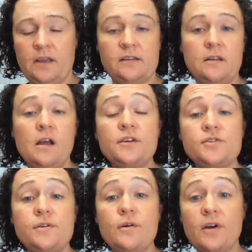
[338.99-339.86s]
As long
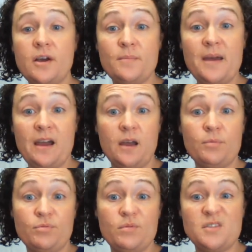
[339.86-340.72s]
as you don't come back
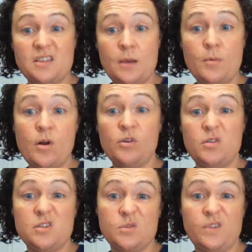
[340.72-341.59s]
up through the same hole
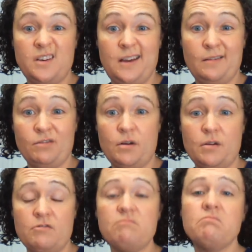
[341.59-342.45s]
you just went down
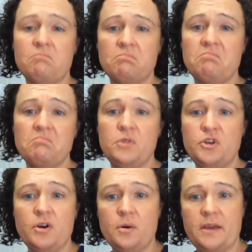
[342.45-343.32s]
through,
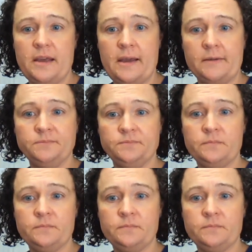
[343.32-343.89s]
you're okay.